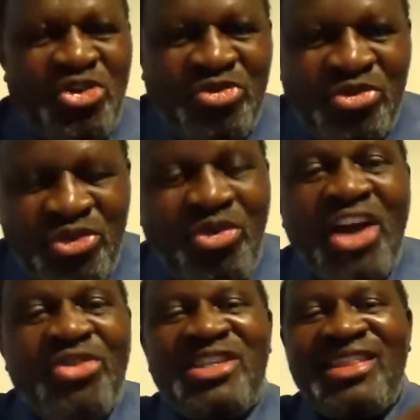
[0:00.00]
on you. You
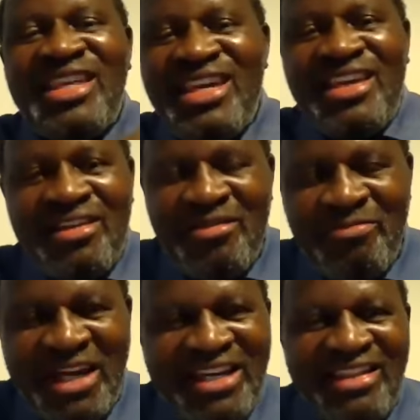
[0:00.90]
are not there,
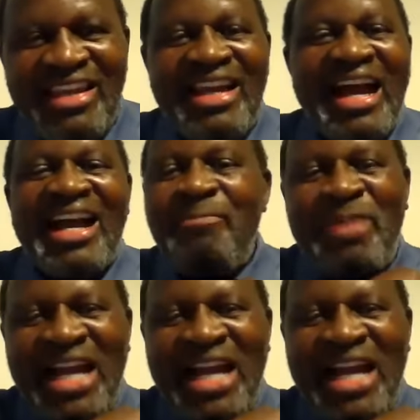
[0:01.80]
but they are